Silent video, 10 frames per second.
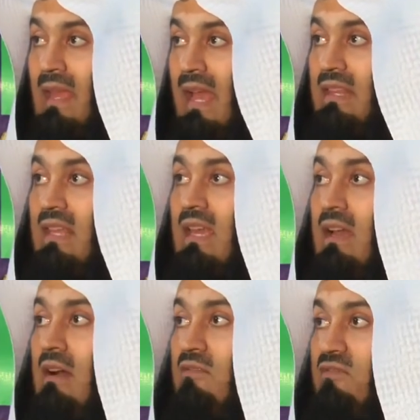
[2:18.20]
And they
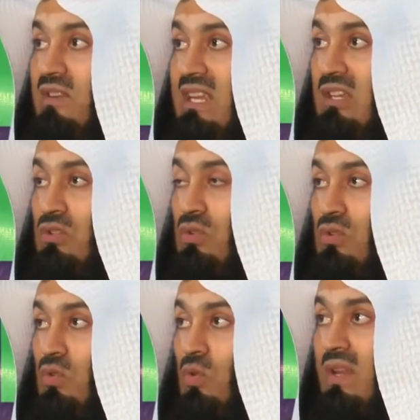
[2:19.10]
are free to
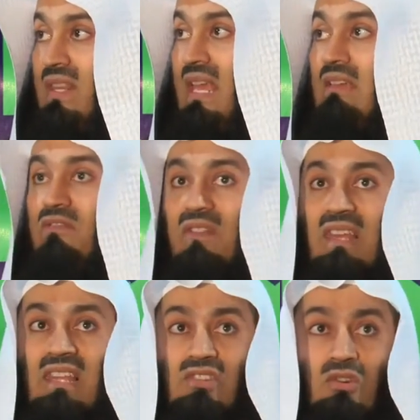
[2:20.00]
do what they
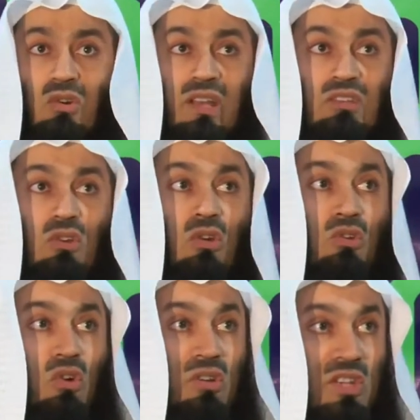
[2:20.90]
feel is correct on
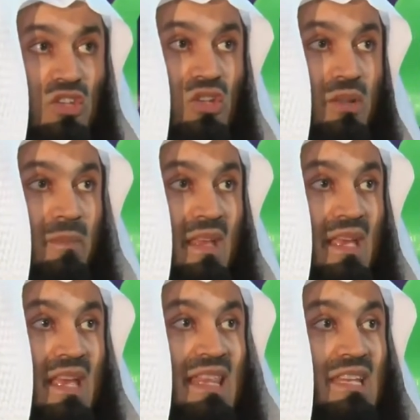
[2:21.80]
condition
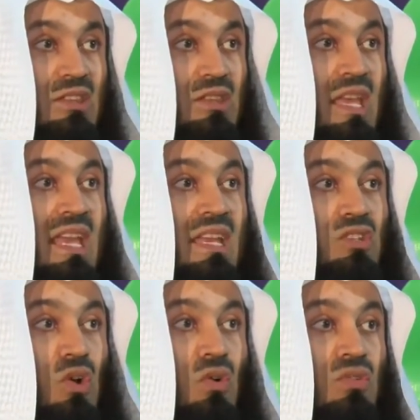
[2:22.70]
that they
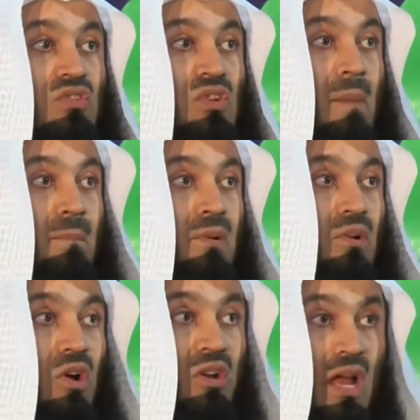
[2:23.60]
don't
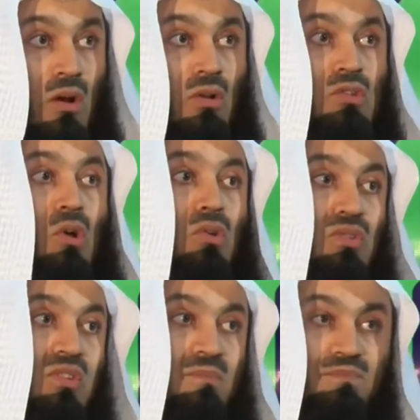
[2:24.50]
trample on our
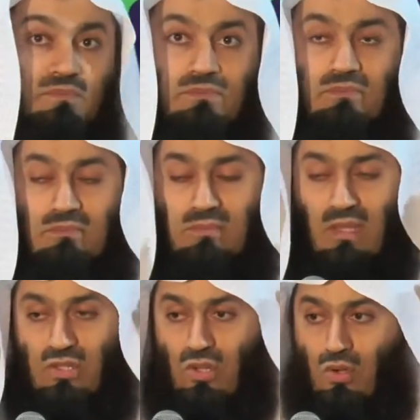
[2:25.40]
toes.
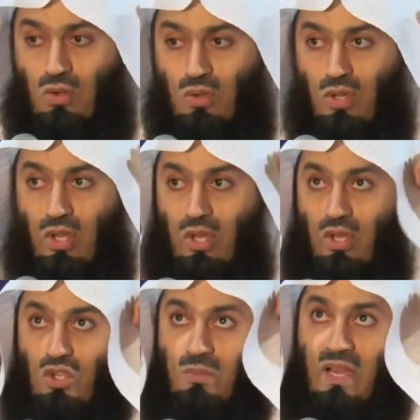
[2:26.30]
So
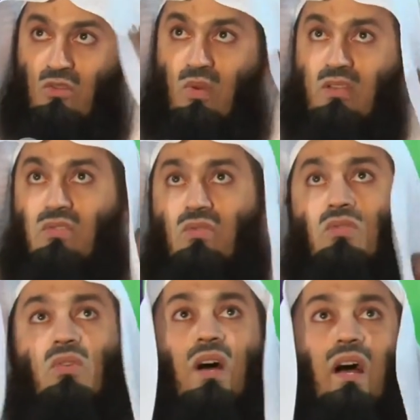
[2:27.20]
you might want
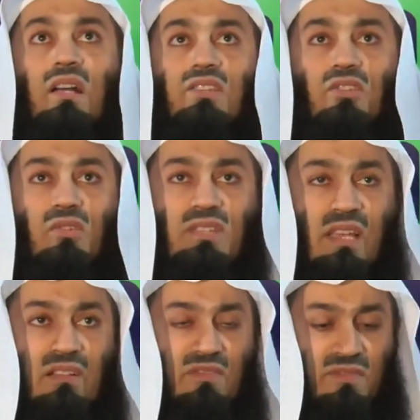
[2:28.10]
to ask
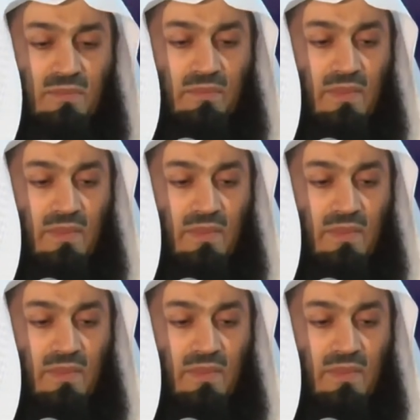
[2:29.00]
yourself,